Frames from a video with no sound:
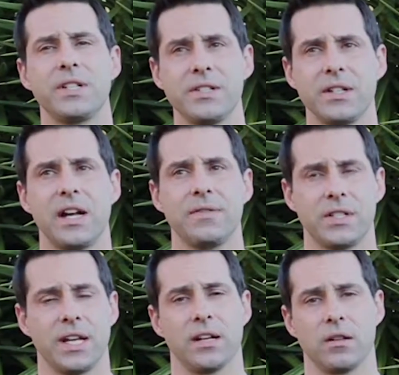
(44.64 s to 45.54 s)
doesn't have to
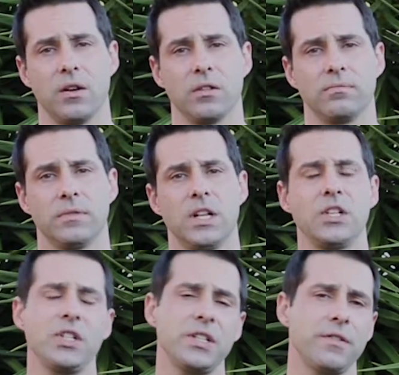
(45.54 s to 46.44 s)
take
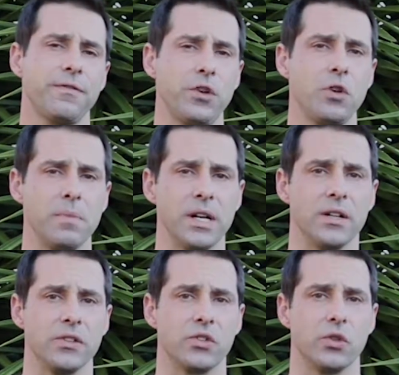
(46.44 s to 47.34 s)
long, just a few
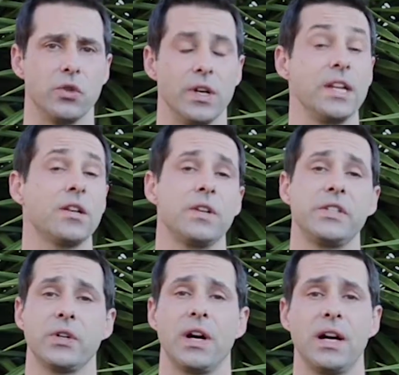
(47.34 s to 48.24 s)
minutes to
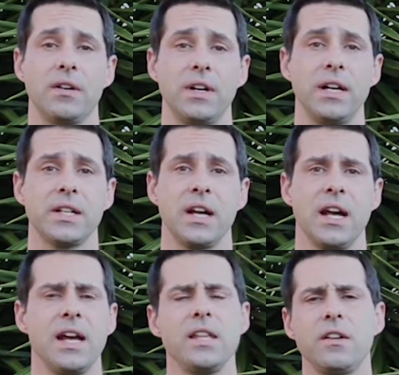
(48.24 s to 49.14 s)
increase your heart rate,
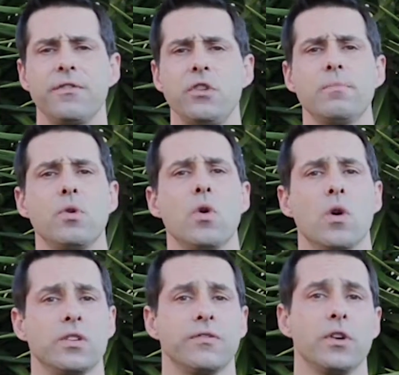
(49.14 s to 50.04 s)
and then a few
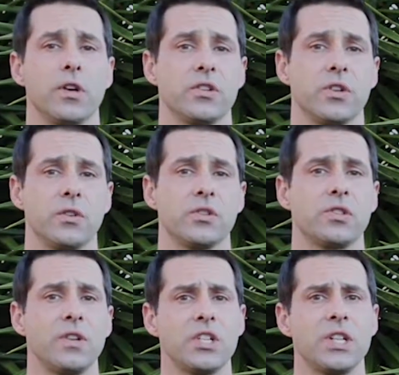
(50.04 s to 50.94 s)
more to focus on
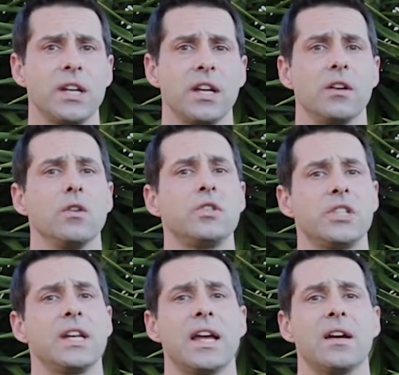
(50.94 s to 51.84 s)
stretching and
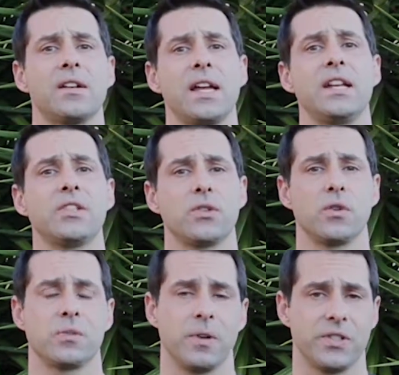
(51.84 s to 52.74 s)
loosening out any
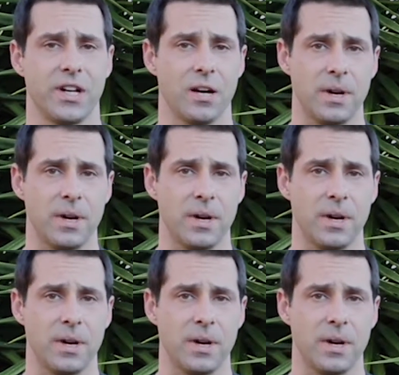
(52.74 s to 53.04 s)
sore spots in our